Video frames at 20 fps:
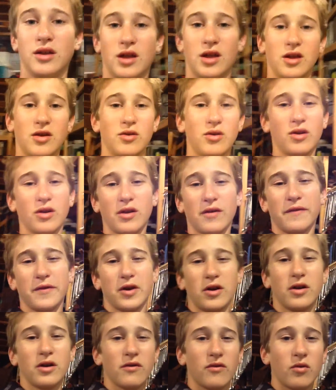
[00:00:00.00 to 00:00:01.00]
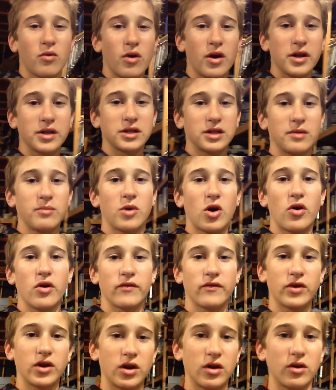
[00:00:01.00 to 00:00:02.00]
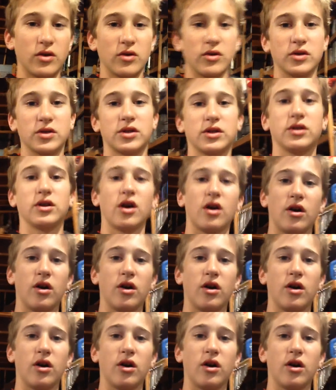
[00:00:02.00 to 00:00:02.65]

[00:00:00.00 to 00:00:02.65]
If you don't even want to see mowing videos,